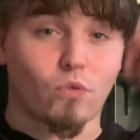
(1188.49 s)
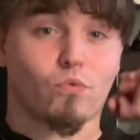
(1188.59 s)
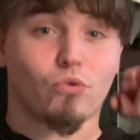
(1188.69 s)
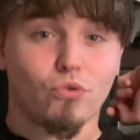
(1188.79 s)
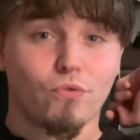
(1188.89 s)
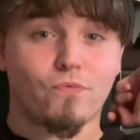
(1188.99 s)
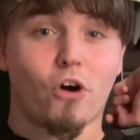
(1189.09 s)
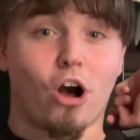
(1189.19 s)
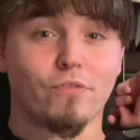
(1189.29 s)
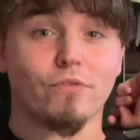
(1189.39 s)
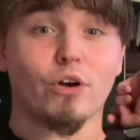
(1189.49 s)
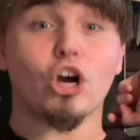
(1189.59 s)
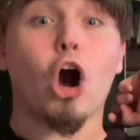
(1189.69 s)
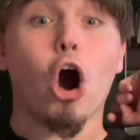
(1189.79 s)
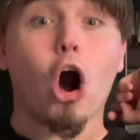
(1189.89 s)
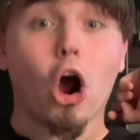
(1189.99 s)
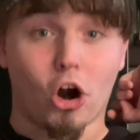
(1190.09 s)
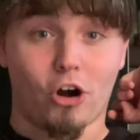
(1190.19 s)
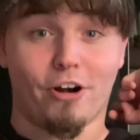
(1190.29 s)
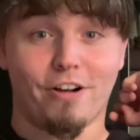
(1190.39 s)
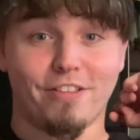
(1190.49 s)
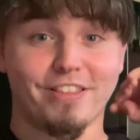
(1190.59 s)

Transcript: roof off of a car.